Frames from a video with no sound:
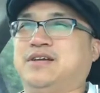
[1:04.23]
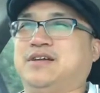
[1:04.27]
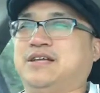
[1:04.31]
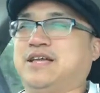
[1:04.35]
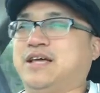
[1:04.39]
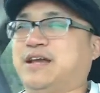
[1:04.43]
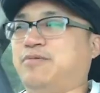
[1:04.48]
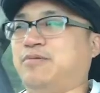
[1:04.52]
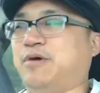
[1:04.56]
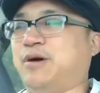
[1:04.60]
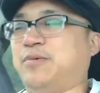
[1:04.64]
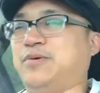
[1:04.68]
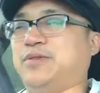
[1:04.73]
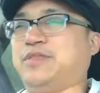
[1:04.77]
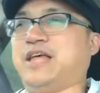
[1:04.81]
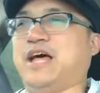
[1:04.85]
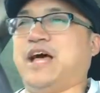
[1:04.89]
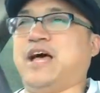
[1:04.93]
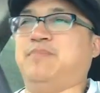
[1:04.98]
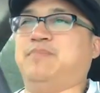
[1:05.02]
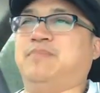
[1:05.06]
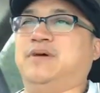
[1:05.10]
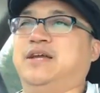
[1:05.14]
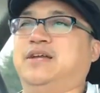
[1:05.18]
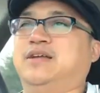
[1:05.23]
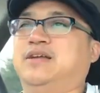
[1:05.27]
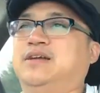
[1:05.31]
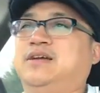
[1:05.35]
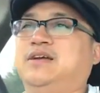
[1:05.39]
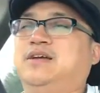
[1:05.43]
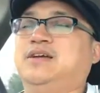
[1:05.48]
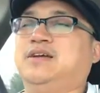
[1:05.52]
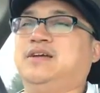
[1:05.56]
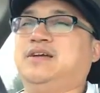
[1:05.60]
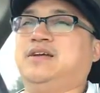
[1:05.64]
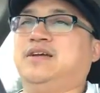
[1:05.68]
can get away with that, but
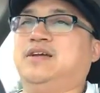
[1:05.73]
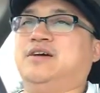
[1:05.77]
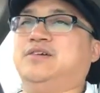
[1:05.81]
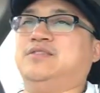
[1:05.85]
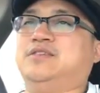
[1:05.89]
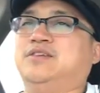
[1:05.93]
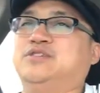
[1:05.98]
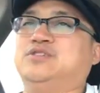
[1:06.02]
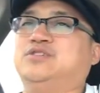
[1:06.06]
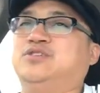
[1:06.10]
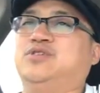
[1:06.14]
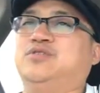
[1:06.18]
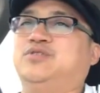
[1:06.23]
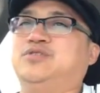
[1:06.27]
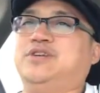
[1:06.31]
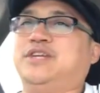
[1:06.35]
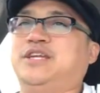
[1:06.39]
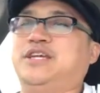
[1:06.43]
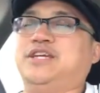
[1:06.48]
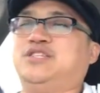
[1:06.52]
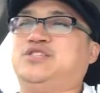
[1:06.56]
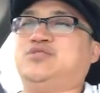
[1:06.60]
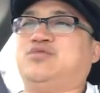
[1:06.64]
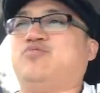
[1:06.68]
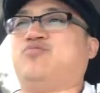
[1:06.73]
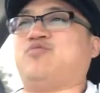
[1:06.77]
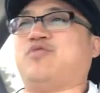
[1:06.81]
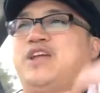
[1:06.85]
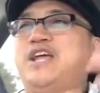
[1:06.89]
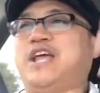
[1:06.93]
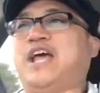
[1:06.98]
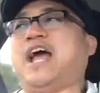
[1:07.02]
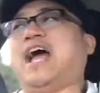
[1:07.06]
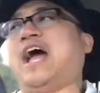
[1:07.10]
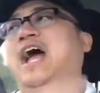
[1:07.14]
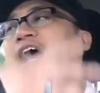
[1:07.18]
you know, there's no need to
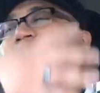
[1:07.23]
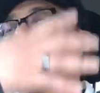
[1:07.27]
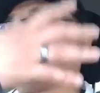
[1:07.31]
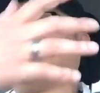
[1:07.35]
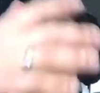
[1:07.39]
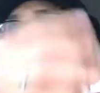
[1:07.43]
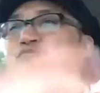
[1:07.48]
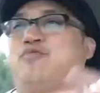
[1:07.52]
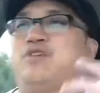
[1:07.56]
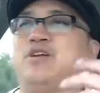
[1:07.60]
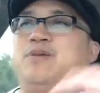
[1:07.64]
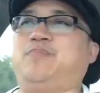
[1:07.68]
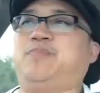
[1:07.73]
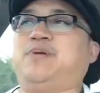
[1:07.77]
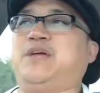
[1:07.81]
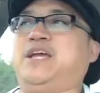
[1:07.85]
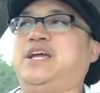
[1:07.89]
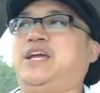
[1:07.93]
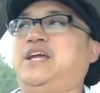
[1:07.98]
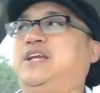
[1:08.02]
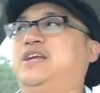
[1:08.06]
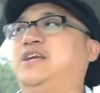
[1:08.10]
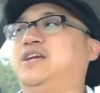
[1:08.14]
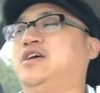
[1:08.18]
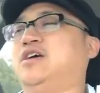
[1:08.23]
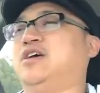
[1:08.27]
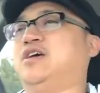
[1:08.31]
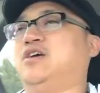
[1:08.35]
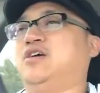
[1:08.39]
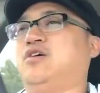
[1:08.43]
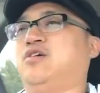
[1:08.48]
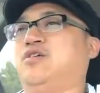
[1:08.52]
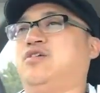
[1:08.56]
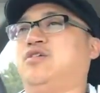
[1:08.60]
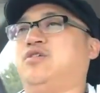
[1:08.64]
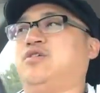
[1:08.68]
rehash or repeat
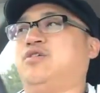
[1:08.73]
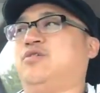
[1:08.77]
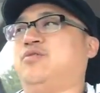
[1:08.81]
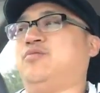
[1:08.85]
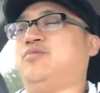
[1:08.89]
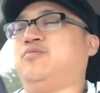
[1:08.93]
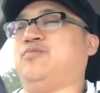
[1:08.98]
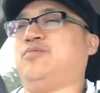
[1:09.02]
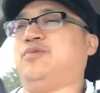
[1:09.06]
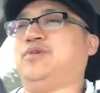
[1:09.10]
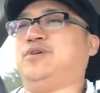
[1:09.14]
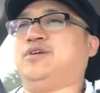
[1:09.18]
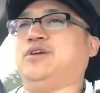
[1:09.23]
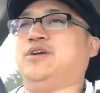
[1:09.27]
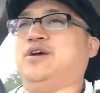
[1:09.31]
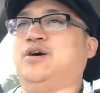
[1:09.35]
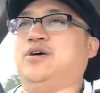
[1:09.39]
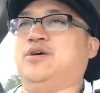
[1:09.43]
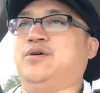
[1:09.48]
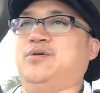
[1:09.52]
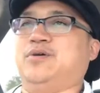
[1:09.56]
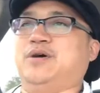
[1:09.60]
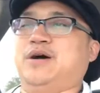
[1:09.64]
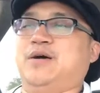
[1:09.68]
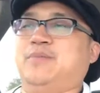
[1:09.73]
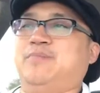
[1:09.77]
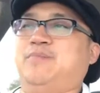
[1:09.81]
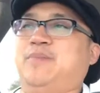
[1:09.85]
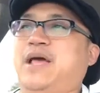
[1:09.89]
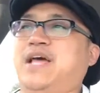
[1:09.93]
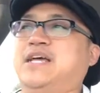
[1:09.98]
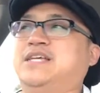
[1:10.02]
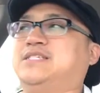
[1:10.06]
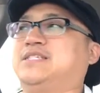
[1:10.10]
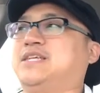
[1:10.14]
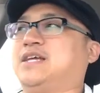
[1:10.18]
or, you know, uh,
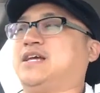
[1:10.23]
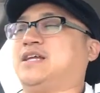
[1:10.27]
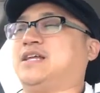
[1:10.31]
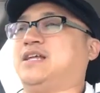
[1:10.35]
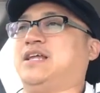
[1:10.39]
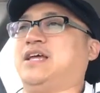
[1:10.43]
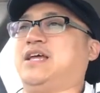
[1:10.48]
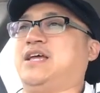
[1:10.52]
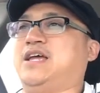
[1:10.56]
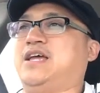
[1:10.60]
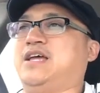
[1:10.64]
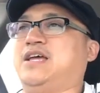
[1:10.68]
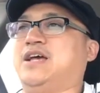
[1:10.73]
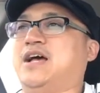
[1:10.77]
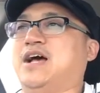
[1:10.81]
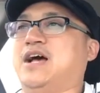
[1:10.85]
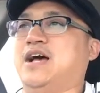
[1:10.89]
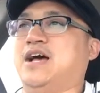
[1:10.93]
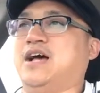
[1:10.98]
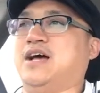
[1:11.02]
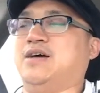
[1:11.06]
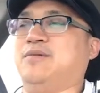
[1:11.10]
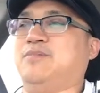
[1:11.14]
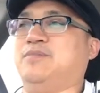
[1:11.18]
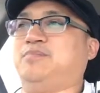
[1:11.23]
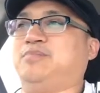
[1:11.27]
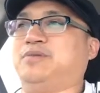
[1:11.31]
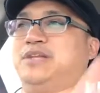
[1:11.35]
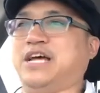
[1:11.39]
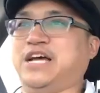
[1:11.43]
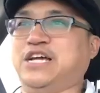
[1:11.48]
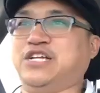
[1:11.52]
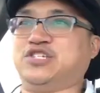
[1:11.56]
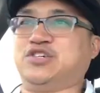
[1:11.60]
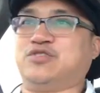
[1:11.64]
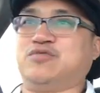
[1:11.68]
basically uh,
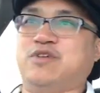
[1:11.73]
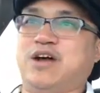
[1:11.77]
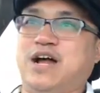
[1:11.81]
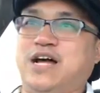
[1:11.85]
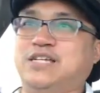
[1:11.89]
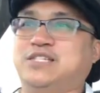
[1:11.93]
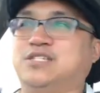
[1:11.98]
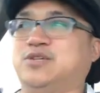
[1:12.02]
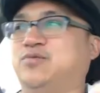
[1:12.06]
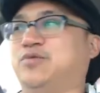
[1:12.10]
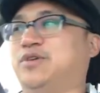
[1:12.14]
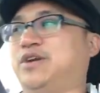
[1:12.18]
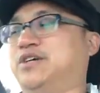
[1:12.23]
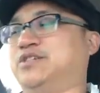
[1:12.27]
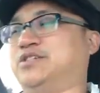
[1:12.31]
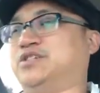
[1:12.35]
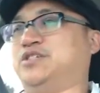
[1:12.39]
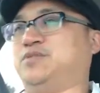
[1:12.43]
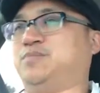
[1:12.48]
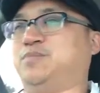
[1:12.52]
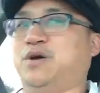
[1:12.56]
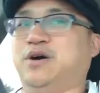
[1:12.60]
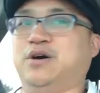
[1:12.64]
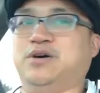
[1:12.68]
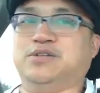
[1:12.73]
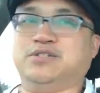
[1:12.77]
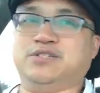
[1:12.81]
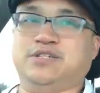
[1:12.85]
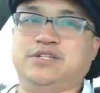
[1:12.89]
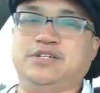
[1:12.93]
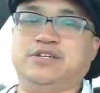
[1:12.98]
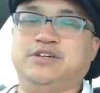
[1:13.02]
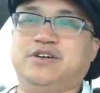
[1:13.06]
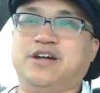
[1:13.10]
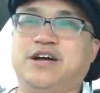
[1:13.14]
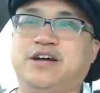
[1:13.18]
plagiarize someone else's
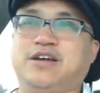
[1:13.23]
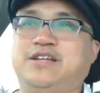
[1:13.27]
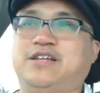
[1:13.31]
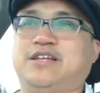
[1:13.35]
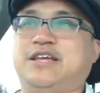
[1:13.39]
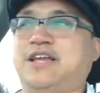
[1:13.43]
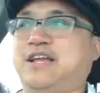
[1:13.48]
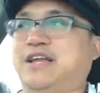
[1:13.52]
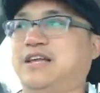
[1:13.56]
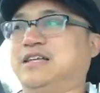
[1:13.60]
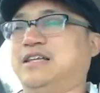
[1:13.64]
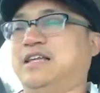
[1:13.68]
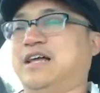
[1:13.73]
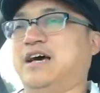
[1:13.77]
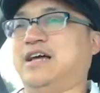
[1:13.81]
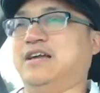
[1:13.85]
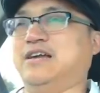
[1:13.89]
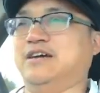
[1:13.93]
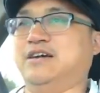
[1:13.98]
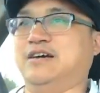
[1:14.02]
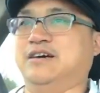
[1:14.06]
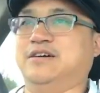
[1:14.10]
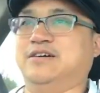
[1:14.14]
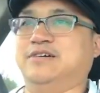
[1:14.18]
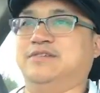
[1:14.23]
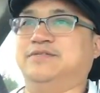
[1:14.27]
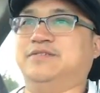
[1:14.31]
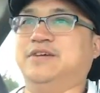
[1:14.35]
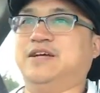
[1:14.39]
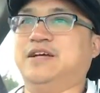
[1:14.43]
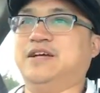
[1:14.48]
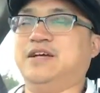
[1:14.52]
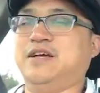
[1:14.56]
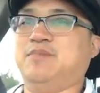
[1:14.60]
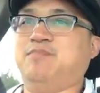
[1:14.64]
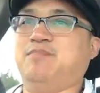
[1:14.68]
post. You're not gonna get a lot of
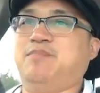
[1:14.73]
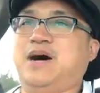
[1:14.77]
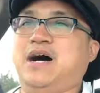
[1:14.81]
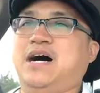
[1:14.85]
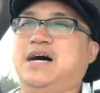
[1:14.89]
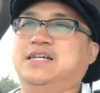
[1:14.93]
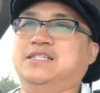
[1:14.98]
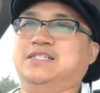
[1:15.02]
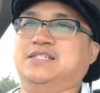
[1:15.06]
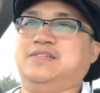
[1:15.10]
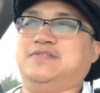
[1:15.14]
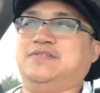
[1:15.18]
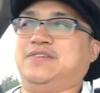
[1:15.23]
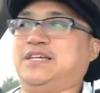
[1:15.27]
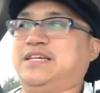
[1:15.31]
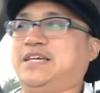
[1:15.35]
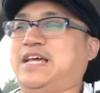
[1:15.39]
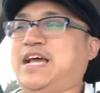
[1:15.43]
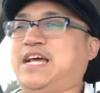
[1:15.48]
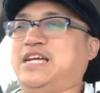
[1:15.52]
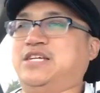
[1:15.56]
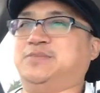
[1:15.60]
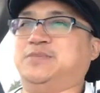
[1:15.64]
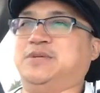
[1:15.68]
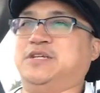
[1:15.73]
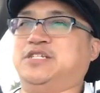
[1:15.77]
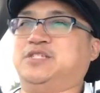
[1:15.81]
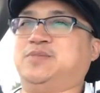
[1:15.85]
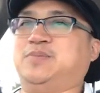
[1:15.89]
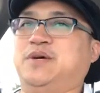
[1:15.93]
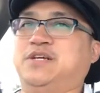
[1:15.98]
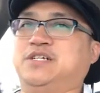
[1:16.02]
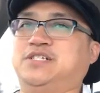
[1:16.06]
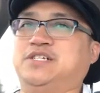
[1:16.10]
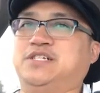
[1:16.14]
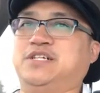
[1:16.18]
positive engagement,
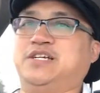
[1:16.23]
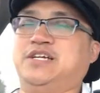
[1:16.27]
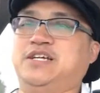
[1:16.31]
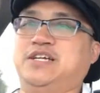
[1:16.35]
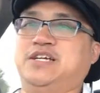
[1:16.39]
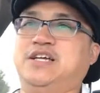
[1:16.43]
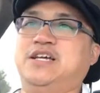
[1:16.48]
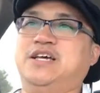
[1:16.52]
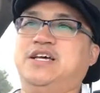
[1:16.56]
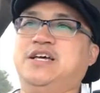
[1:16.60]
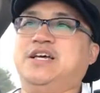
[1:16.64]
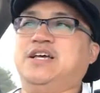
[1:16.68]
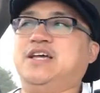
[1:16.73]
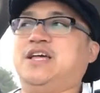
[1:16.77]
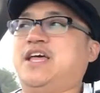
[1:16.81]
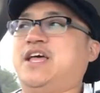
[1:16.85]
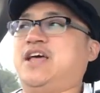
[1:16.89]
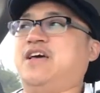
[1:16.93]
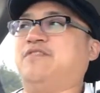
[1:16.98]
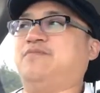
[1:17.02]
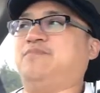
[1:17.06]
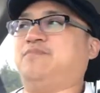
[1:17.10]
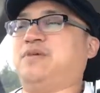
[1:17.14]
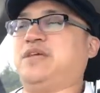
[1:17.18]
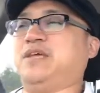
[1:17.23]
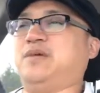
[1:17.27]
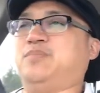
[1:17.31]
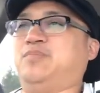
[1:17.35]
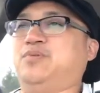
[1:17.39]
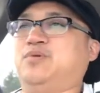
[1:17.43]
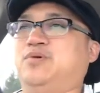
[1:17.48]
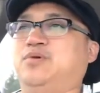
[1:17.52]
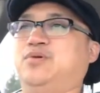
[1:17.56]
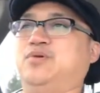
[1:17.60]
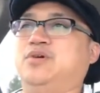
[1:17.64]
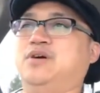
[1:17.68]
especially if
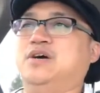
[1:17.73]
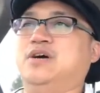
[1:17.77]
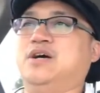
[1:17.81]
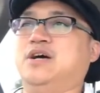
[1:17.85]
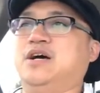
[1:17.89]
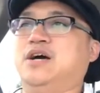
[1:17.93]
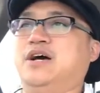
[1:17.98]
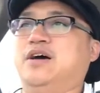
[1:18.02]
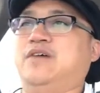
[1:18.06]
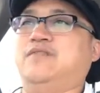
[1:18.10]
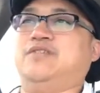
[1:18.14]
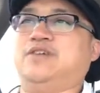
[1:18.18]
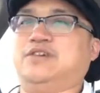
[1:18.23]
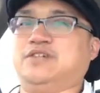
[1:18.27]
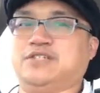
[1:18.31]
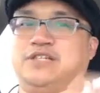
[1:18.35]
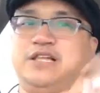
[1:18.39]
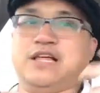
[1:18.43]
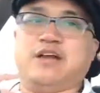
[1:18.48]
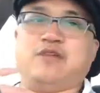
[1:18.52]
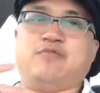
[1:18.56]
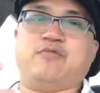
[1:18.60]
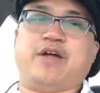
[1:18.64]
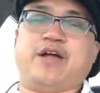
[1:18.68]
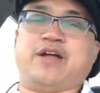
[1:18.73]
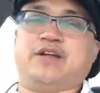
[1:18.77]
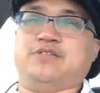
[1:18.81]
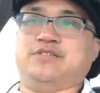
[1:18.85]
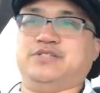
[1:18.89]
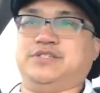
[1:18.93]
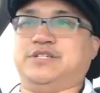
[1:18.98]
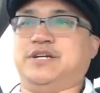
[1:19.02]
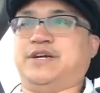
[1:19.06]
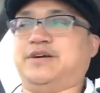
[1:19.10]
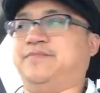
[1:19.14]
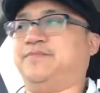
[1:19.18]
people, uh, if there's a lot of
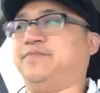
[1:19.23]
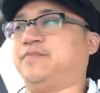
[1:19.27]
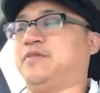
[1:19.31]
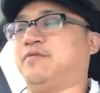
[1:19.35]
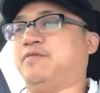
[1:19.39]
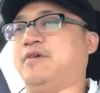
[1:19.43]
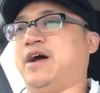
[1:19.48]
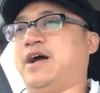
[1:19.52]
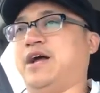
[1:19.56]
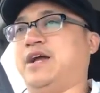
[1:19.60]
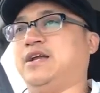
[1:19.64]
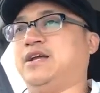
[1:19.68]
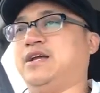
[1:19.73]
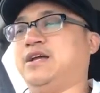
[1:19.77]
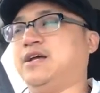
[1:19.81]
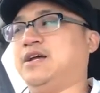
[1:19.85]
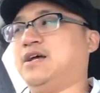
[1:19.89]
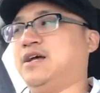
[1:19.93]
regulars there, right?